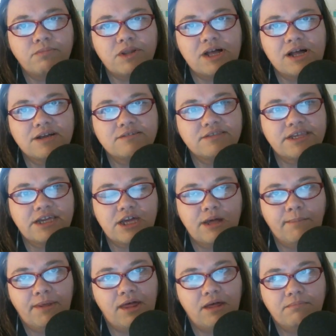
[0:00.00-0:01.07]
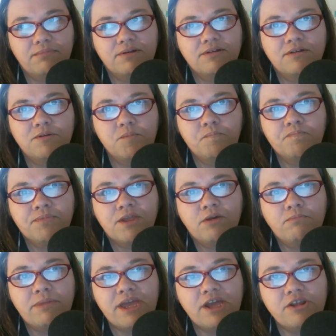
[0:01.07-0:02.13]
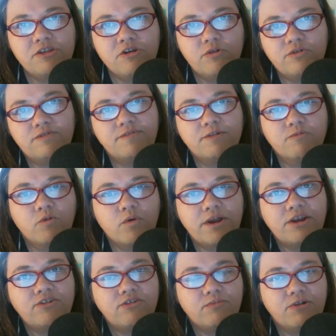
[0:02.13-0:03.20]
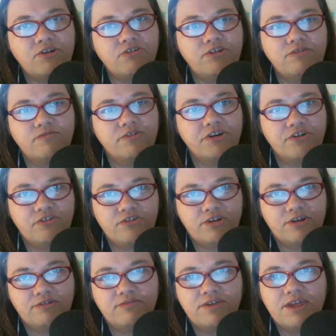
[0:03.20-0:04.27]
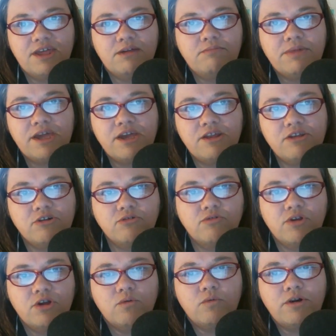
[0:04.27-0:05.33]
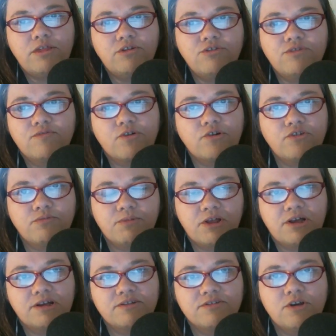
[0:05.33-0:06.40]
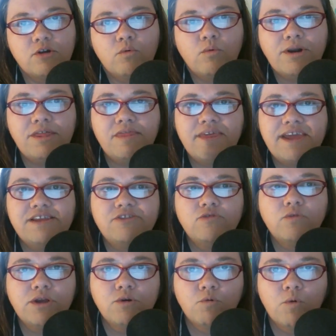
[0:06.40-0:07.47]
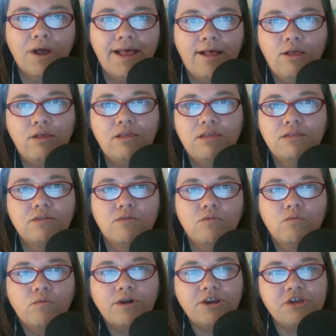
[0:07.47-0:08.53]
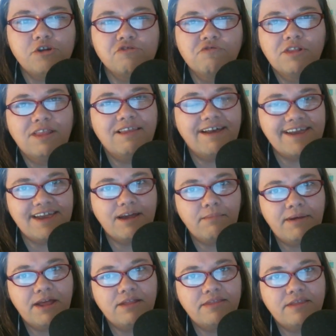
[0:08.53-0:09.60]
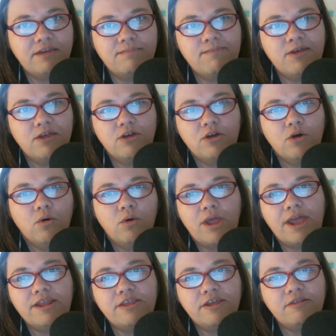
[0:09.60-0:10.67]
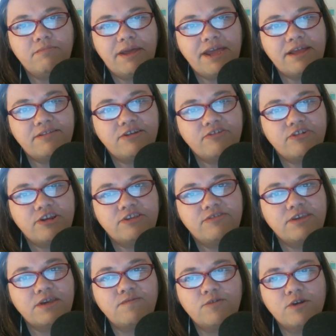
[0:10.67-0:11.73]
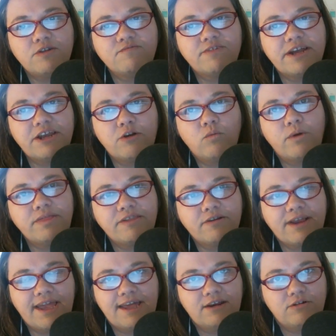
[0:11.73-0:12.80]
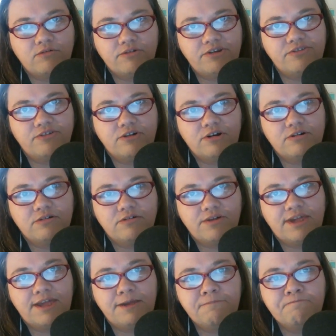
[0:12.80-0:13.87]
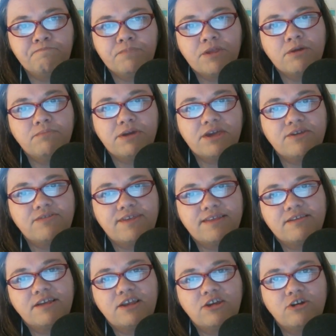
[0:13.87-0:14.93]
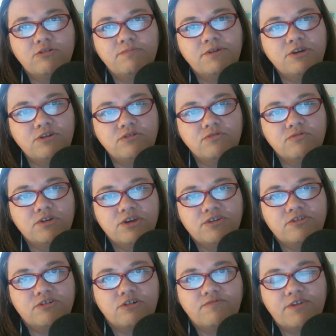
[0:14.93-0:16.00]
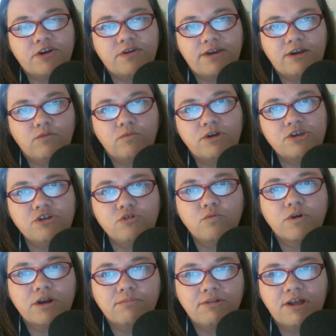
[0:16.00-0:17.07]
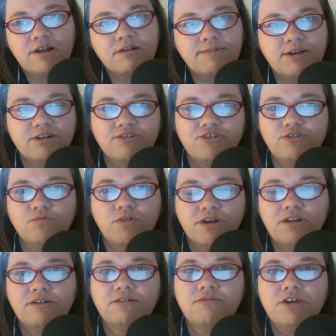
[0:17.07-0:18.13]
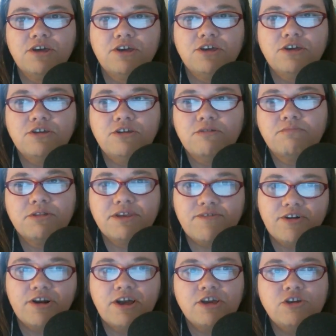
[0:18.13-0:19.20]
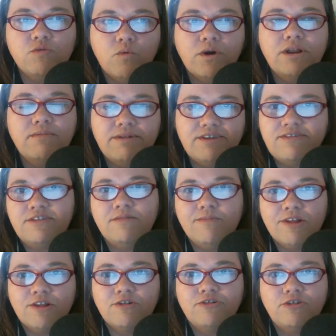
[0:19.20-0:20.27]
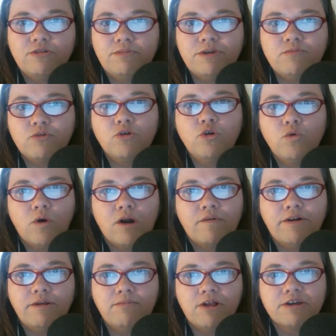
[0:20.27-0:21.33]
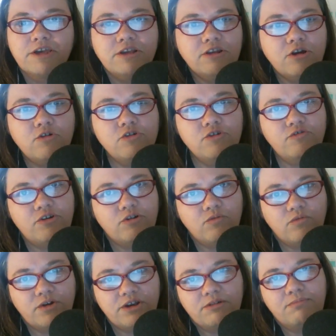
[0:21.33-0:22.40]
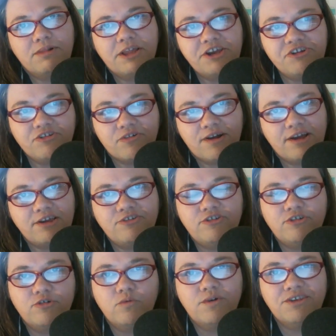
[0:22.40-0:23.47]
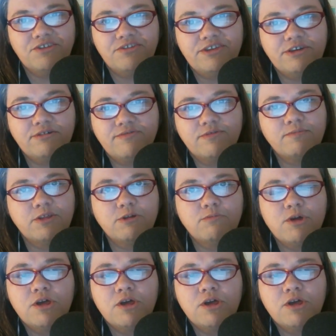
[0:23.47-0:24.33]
blogs that come up. Make a note of them. Create a spreadsheet for yourself. Make a note. What are those first blogs? What are they doing well? What do you like about them? And then pay attention and see if you can find out what their categories are, okay? Because that's going to help you start figuring out what you want to blog about. Because you want to, believe it or not, you want to be similar to the people who are already blogging. No, you don't want to plagiarize. You don't want to steal from them.